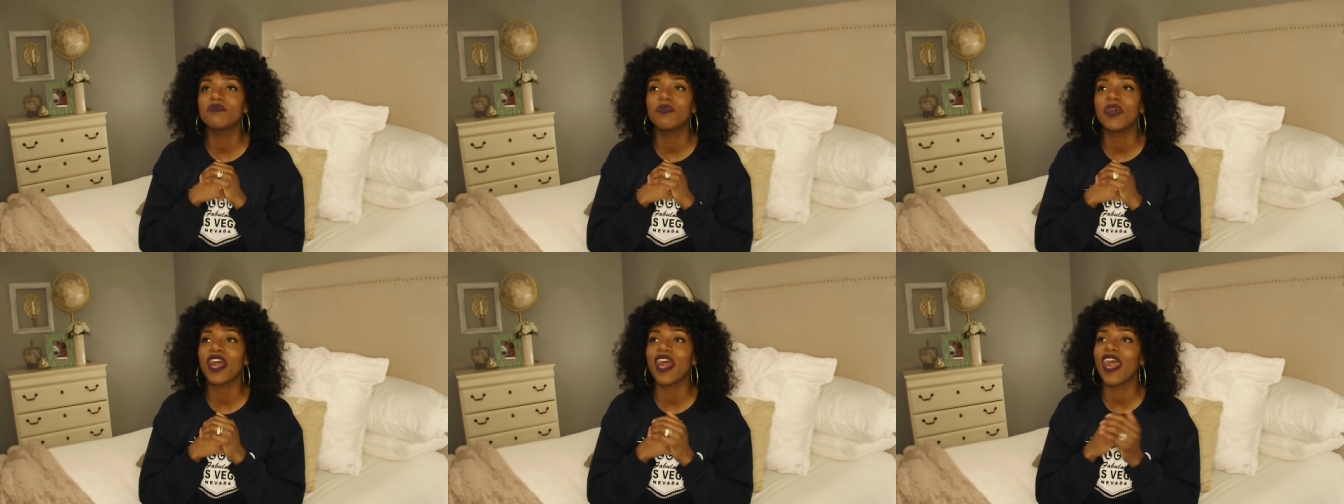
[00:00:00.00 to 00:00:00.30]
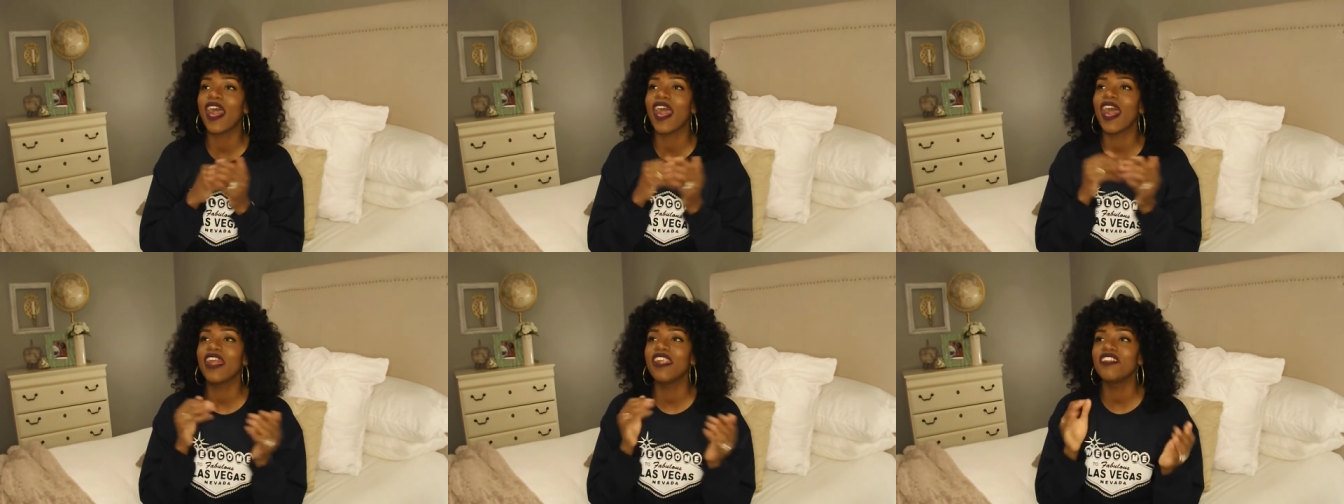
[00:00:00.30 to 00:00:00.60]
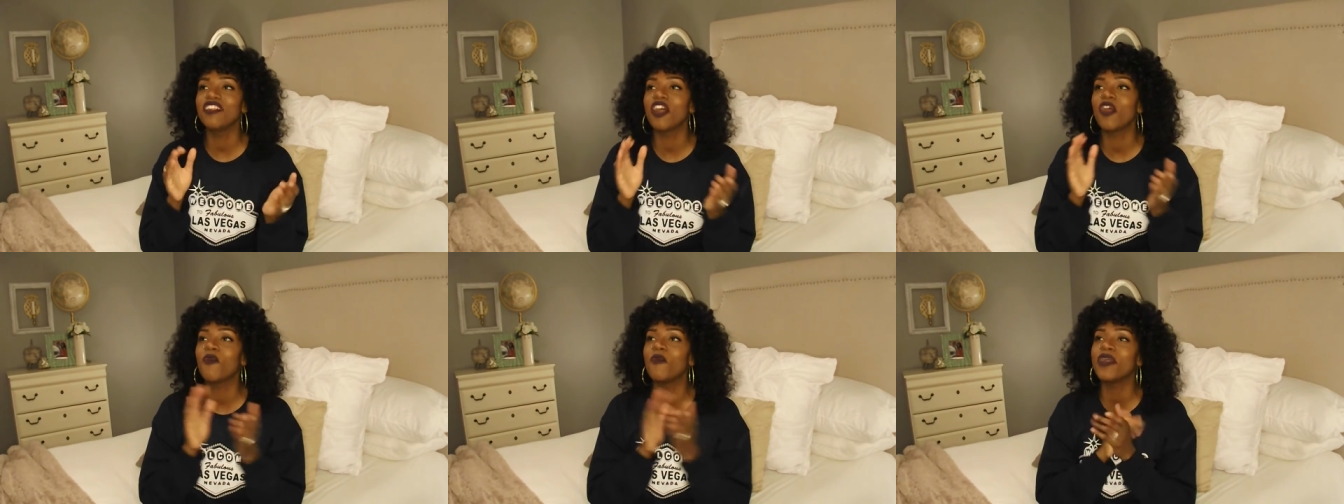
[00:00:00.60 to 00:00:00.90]
but I
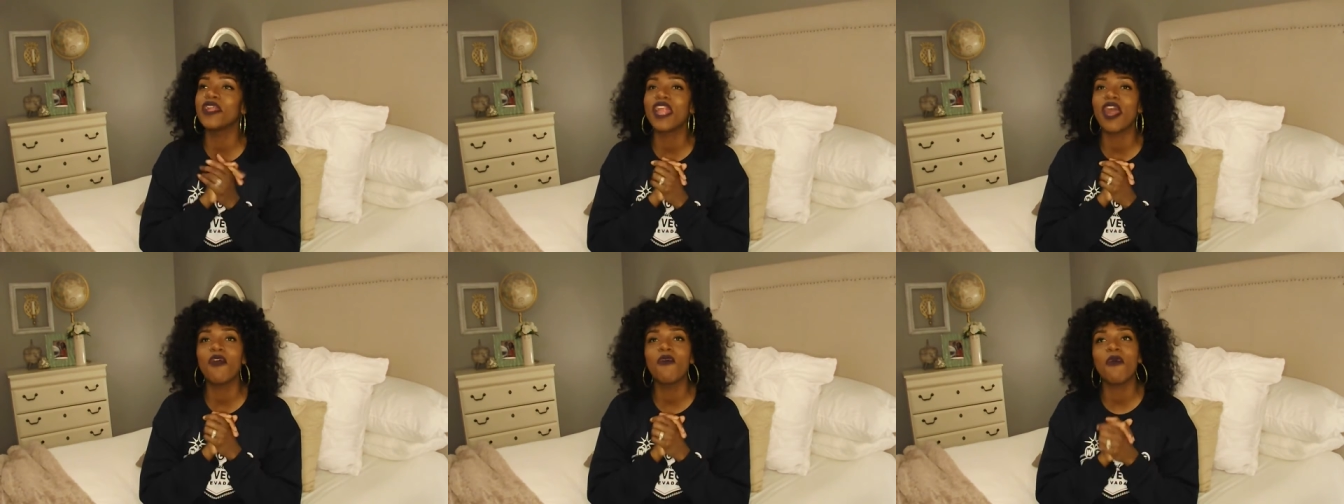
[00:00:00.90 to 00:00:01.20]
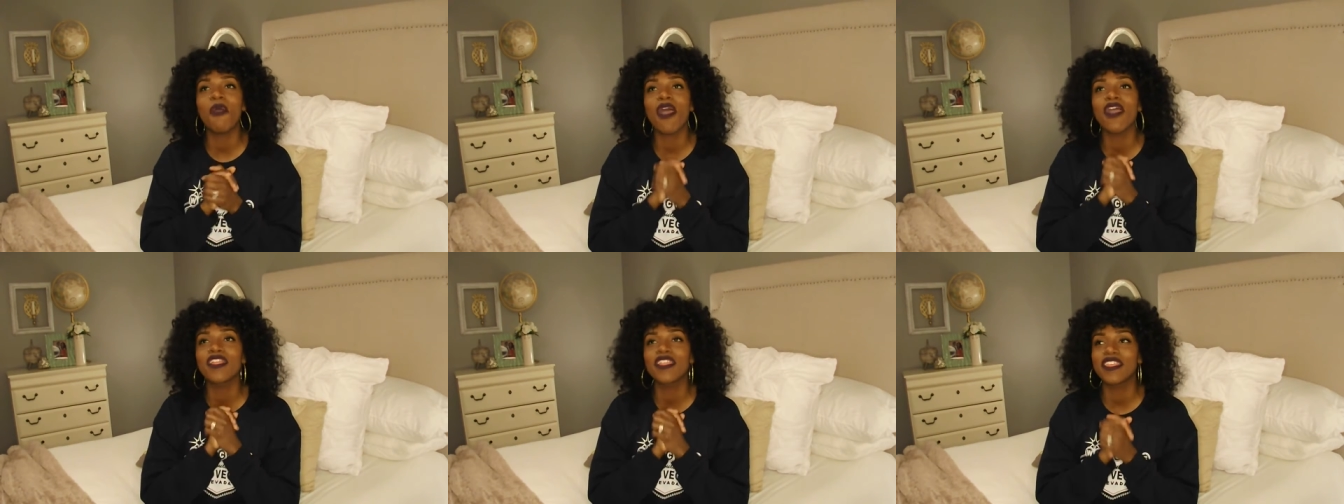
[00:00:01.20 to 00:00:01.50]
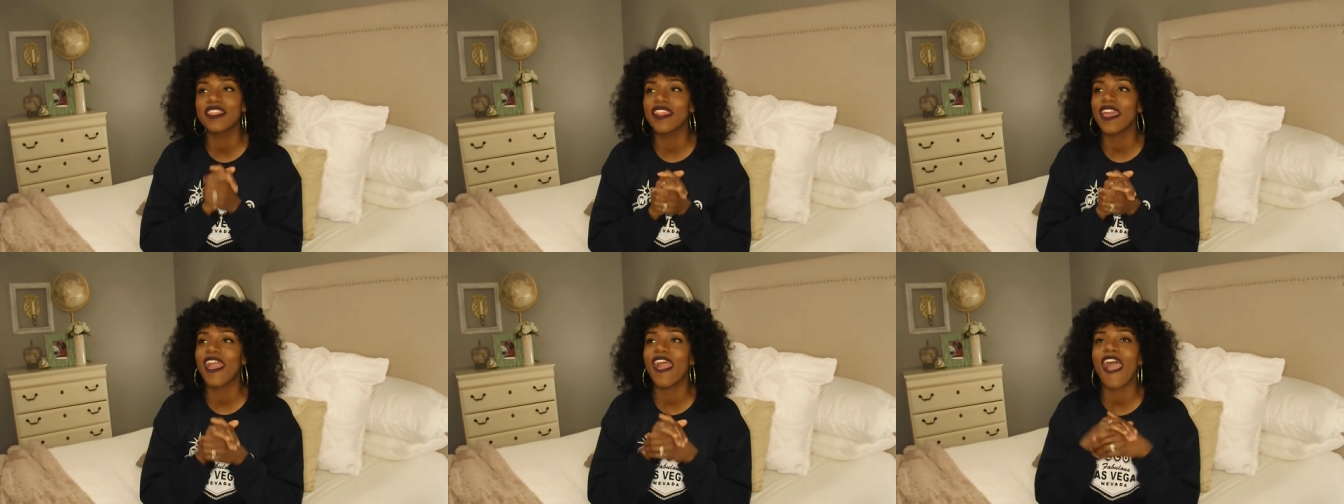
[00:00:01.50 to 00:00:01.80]
don't know, when I walked
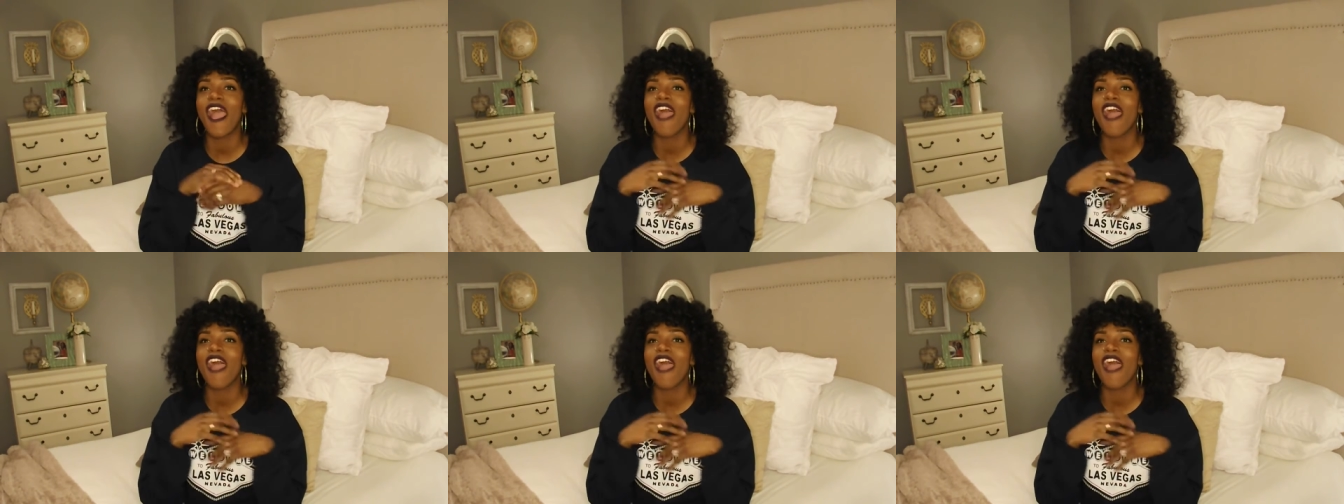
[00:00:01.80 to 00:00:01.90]
in there,